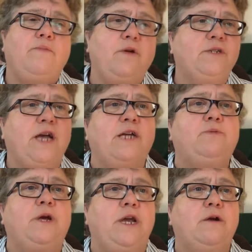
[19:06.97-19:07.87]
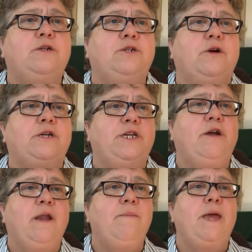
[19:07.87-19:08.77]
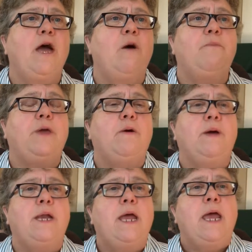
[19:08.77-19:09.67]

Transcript: those guys were here jerks. Here, let me help you.